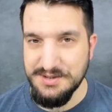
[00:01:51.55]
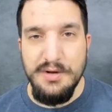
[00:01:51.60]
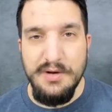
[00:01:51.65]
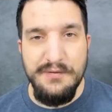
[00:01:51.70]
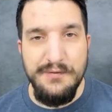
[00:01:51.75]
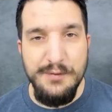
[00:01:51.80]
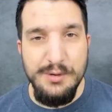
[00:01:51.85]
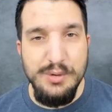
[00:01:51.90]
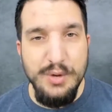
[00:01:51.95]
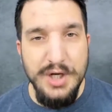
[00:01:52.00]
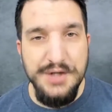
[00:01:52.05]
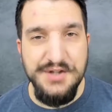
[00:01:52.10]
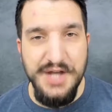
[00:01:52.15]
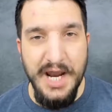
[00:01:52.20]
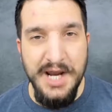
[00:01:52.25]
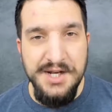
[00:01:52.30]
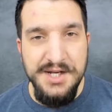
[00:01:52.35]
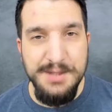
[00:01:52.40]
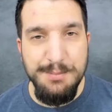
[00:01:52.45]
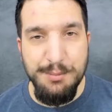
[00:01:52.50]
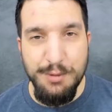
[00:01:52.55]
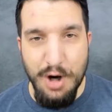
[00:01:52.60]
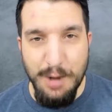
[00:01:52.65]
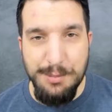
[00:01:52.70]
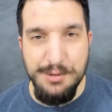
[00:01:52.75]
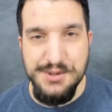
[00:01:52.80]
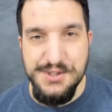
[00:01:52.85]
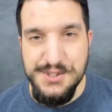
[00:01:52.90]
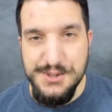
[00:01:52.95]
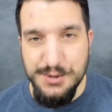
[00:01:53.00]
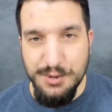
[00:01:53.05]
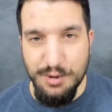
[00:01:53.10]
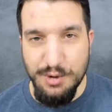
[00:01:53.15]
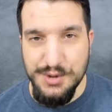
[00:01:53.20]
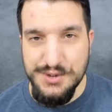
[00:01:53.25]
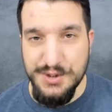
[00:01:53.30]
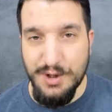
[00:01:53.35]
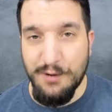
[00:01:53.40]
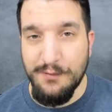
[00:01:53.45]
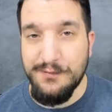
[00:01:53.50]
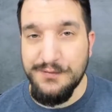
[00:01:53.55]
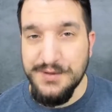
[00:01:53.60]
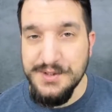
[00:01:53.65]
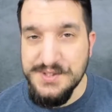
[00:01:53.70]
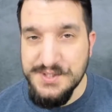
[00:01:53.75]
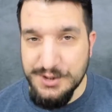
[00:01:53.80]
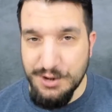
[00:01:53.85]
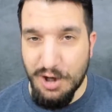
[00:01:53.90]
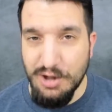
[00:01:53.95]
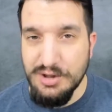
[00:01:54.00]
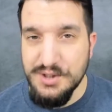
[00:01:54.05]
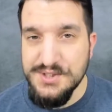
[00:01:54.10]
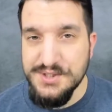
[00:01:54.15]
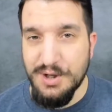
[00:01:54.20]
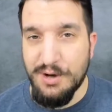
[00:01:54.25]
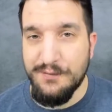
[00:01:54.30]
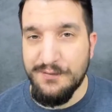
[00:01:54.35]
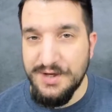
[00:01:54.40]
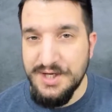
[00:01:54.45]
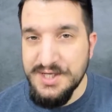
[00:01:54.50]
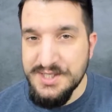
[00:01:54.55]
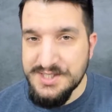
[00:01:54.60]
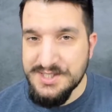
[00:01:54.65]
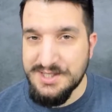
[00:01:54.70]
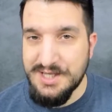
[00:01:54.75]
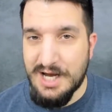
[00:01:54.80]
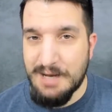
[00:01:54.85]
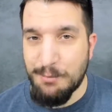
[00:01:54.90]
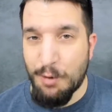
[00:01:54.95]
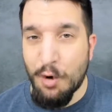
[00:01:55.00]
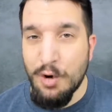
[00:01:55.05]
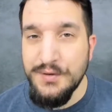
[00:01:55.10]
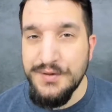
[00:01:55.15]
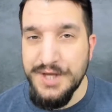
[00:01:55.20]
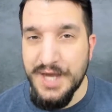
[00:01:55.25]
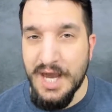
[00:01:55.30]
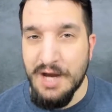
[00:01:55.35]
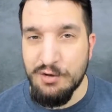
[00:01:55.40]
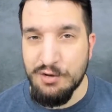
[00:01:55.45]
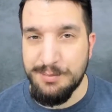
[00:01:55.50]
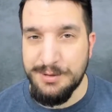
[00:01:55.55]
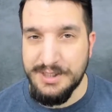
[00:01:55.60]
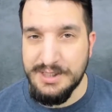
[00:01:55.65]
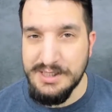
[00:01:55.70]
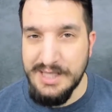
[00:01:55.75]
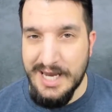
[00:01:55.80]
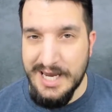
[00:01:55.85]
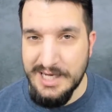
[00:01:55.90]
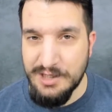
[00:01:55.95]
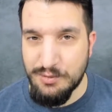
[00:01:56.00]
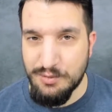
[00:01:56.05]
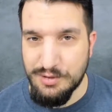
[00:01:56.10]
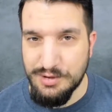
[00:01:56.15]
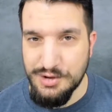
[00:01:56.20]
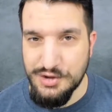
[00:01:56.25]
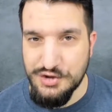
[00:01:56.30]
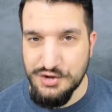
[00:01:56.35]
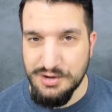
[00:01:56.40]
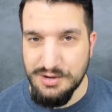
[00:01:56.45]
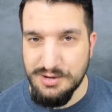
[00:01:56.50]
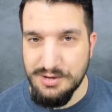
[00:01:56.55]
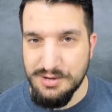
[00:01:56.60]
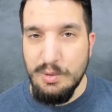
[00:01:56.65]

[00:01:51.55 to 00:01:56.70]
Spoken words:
If you look at any proper source of scholars of Islam or the Arabic language,